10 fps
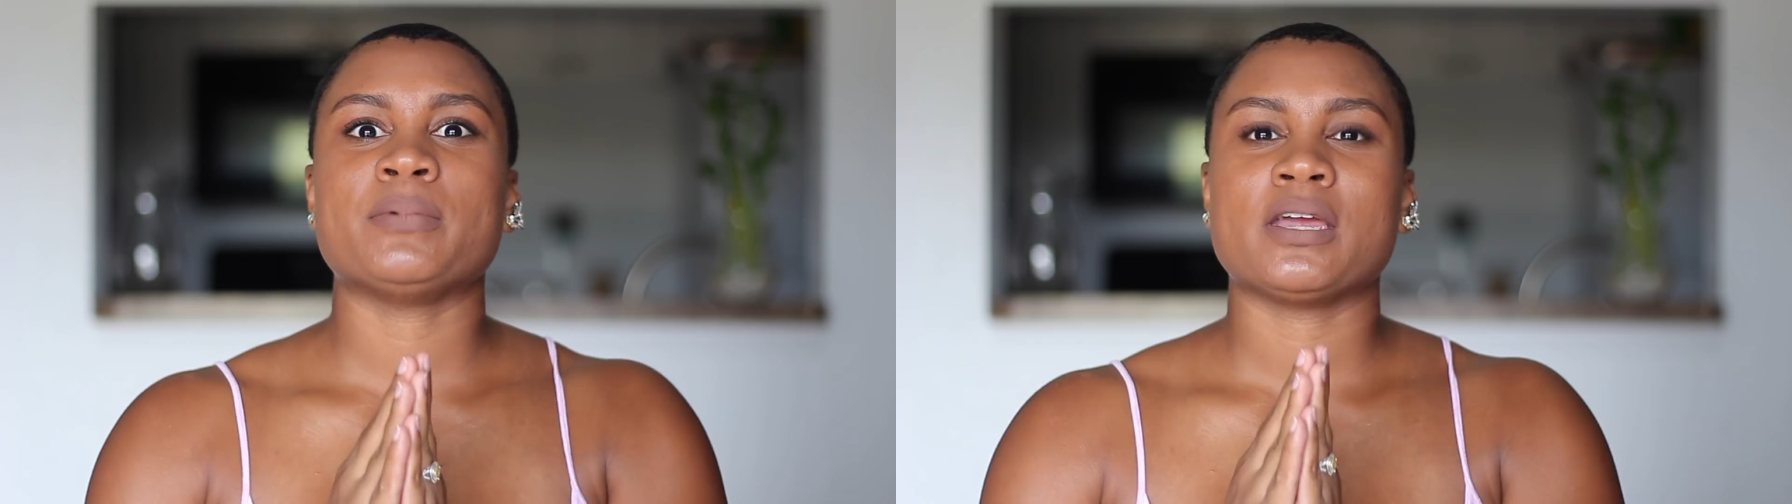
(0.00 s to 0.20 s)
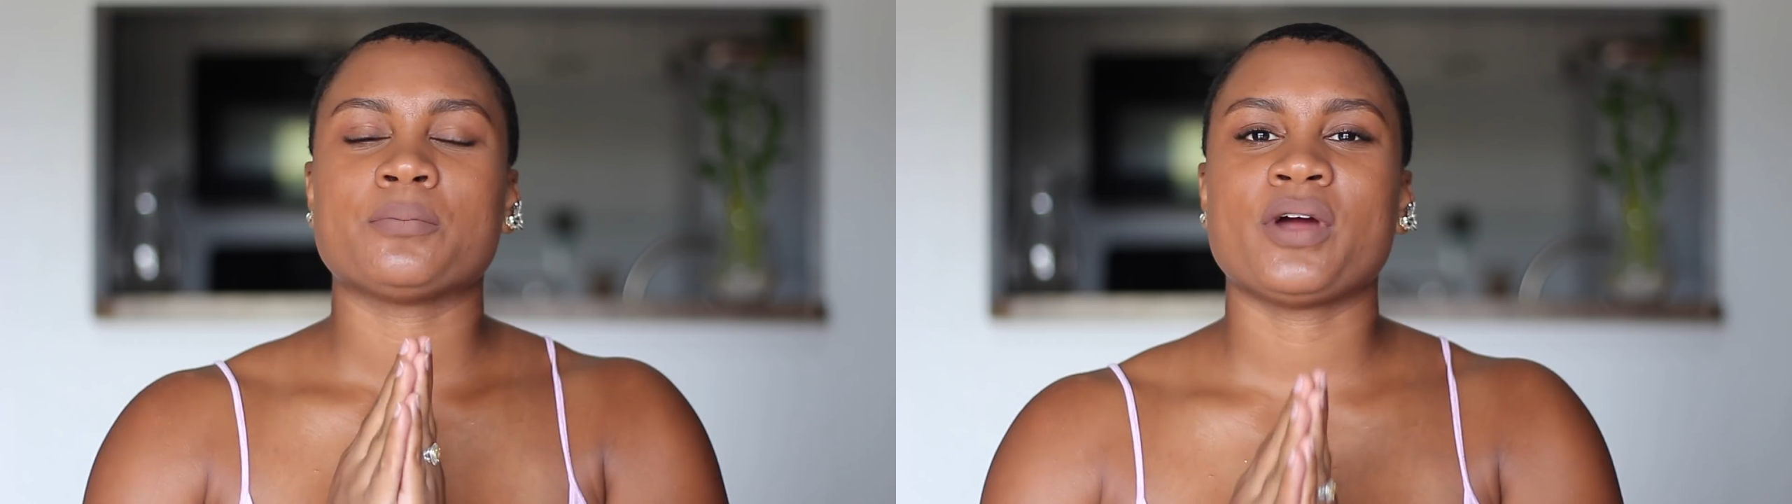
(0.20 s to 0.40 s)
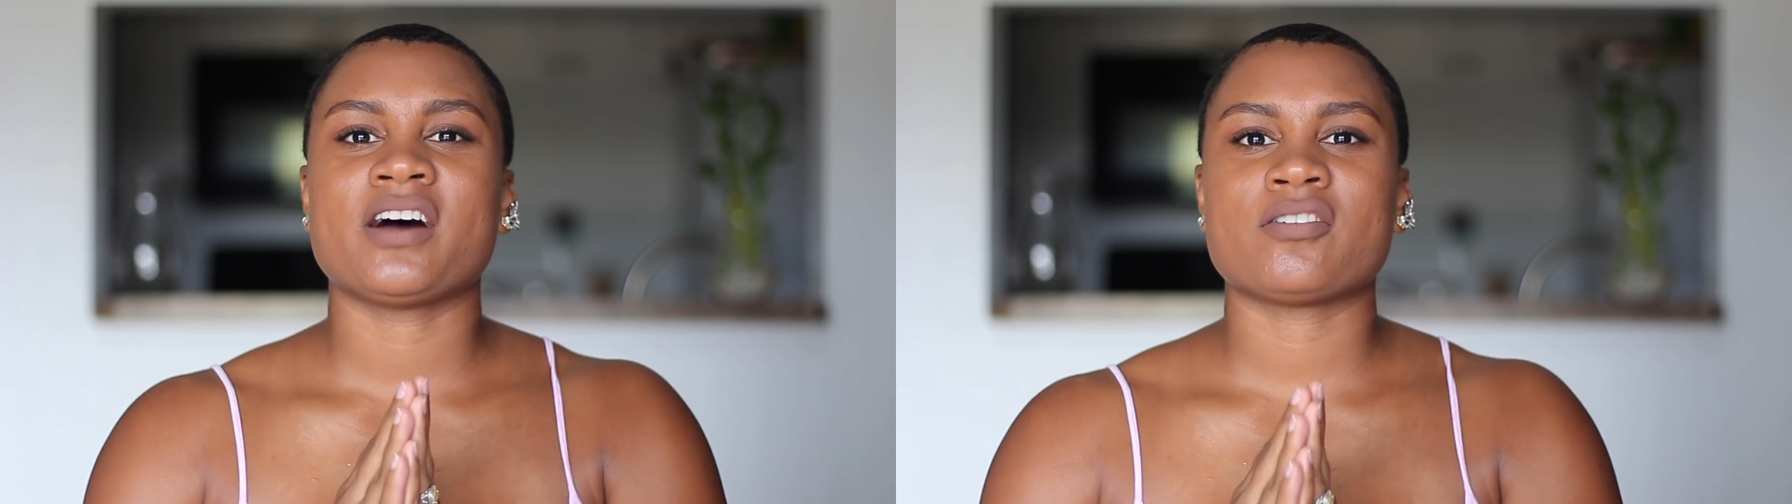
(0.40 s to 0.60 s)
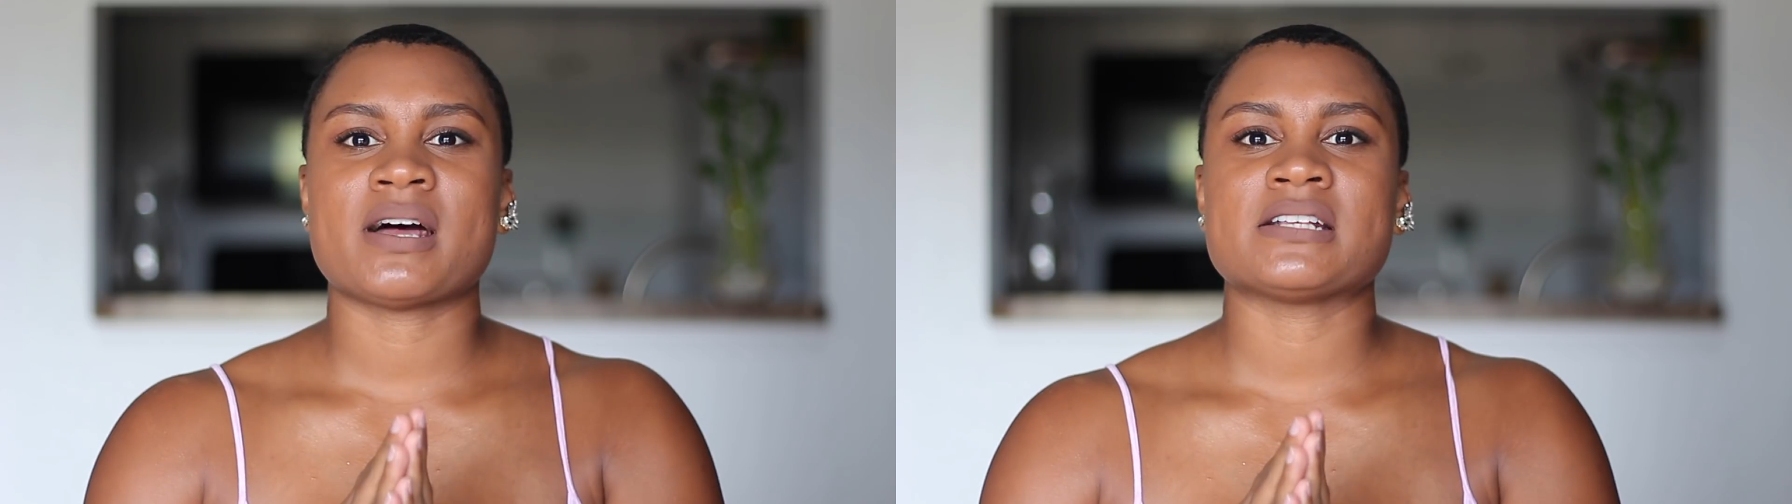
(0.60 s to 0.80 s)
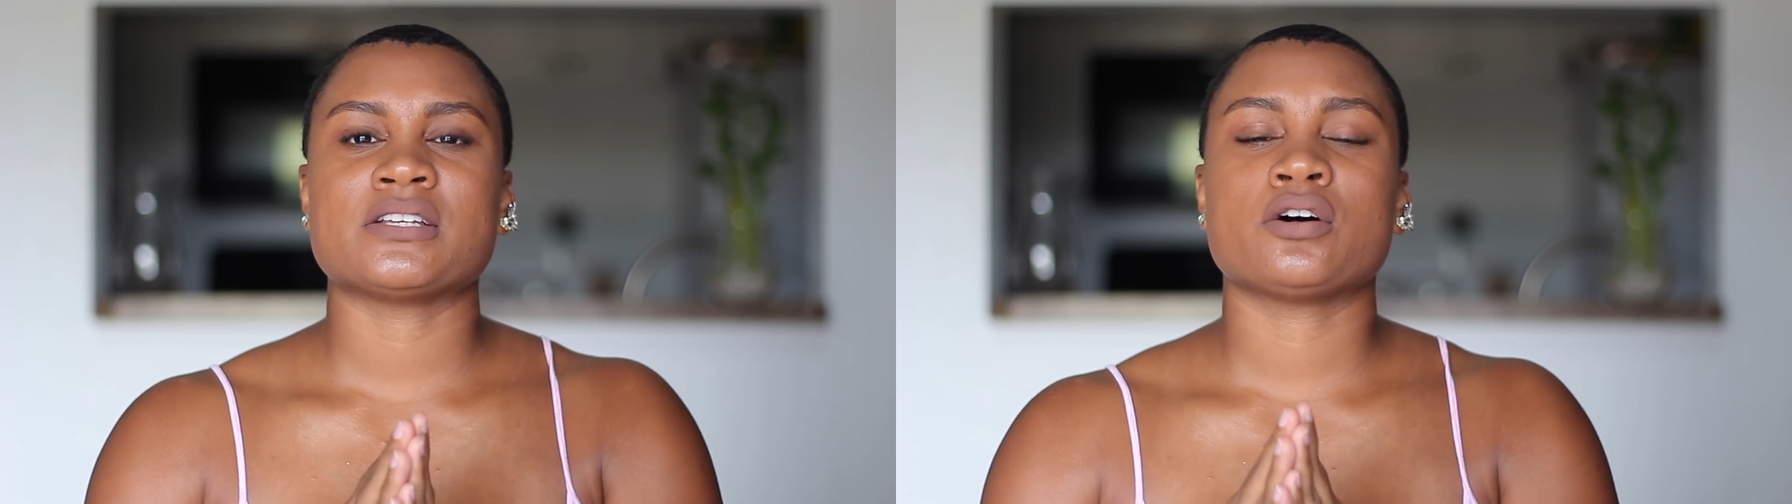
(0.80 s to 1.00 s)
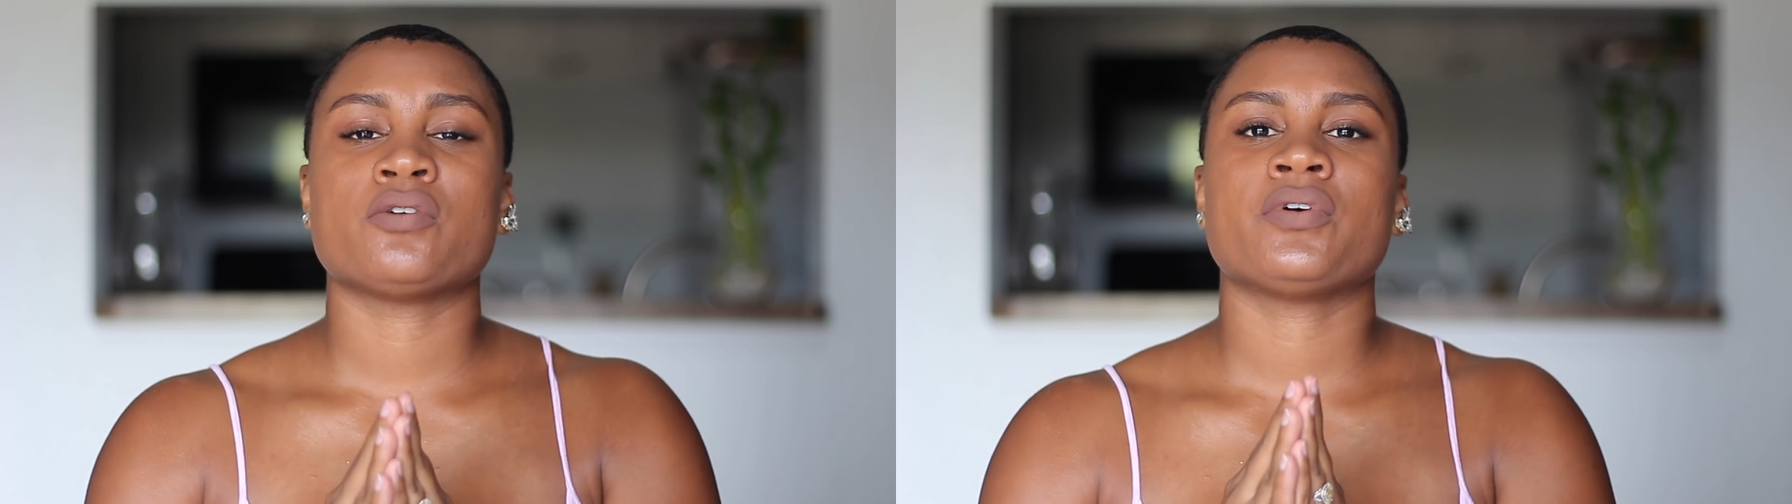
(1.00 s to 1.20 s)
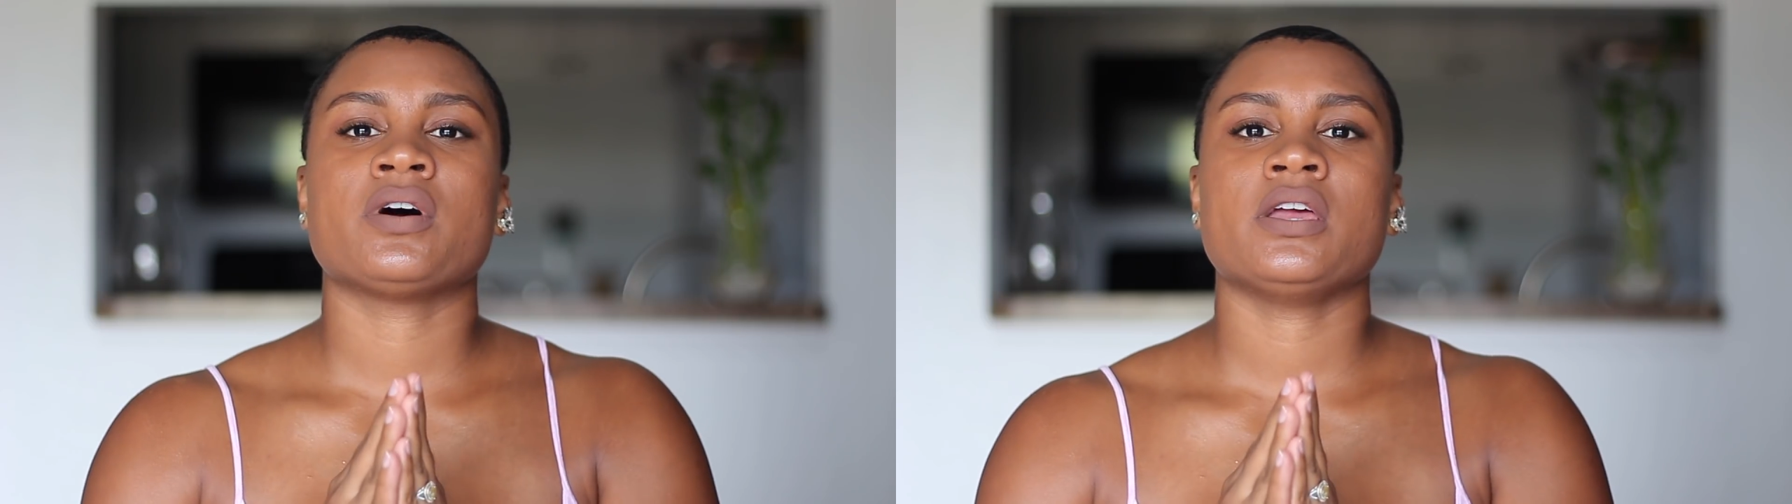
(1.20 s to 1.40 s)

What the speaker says: being proud of myself,